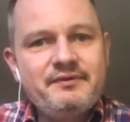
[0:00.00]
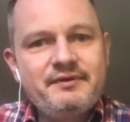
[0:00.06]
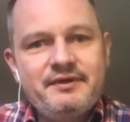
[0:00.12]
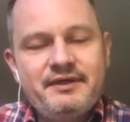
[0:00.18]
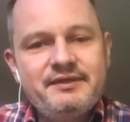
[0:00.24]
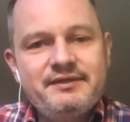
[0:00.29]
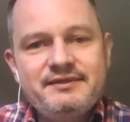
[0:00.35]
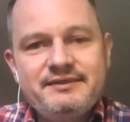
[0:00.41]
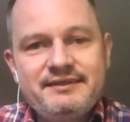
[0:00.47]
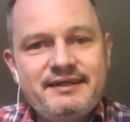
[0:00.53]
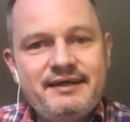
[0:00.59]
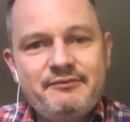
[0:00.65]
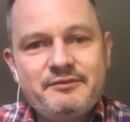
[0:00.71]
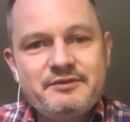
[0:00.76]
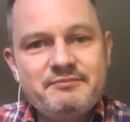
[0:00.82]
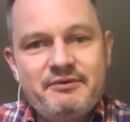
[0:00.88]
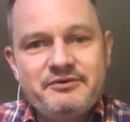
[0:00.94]
And that
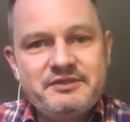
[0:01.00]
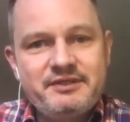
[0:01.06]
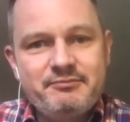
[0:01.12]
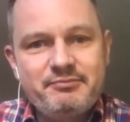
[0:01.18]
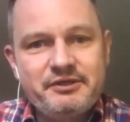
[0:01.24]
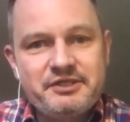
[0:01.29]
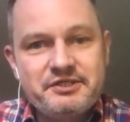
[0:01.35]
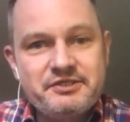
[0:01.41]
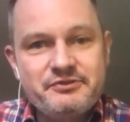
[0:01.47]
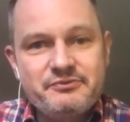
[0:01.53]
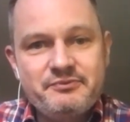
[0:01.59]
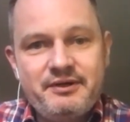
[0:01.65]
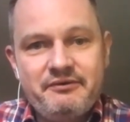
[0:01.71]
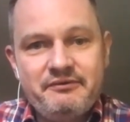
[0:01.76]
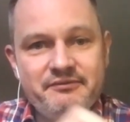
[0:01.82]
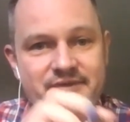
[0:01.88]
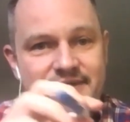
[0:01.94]
was mostly British as
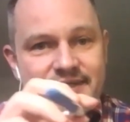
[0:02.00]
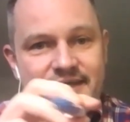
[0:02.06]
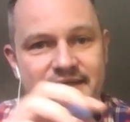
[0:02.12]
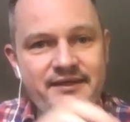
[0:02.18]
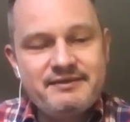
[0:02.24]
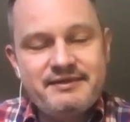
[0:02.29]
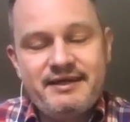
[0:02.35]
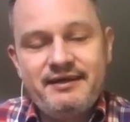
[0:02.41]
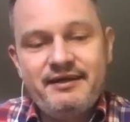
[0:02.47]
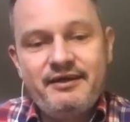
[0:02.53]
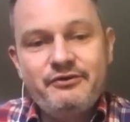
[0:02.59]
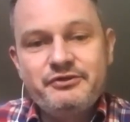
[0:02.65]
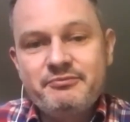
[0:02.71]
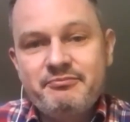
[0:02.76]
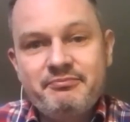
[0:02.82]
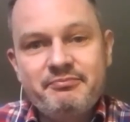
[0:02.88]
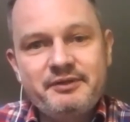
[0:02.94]
well. And you get loads
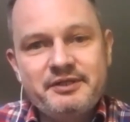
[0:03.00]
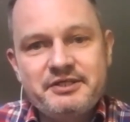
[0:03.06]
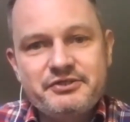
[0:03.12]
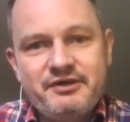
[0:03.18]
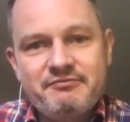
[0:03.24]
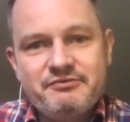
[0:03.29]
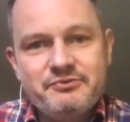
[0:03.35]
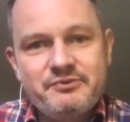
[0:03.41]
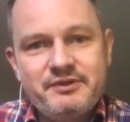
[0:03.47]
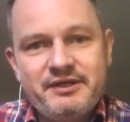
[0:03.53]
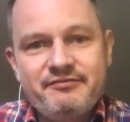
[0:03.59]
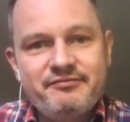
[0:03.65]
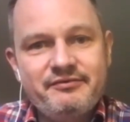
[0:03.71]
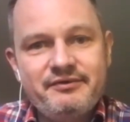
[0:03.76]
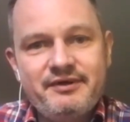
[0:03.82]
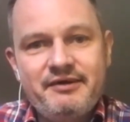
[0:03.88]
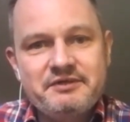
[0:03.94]
of British drivers working
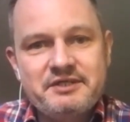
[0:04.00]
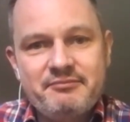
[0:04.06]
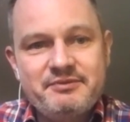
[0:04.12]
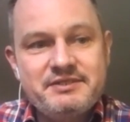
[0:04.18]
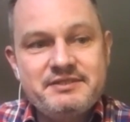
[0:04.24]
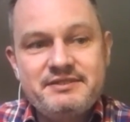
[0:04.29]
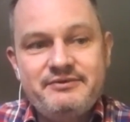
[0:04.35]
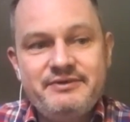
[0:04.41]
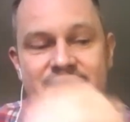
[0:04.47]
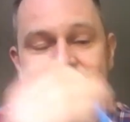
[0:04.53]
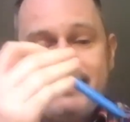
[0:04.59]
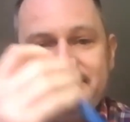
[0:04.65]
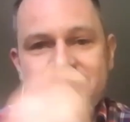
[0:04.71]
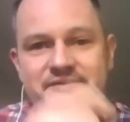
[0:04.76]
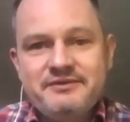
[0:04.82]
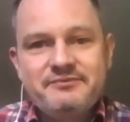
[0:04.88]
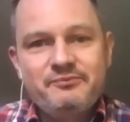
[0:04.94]
for Irish companies, and
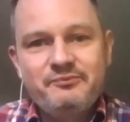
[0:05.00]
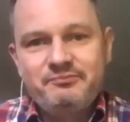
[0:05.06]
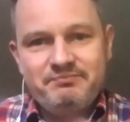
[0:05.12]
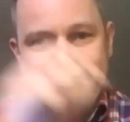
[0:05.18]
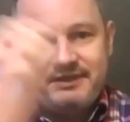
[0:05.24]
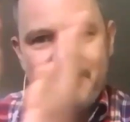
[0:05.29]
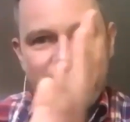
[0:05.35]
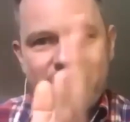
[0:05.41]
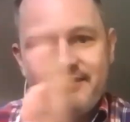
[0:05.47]
you just go.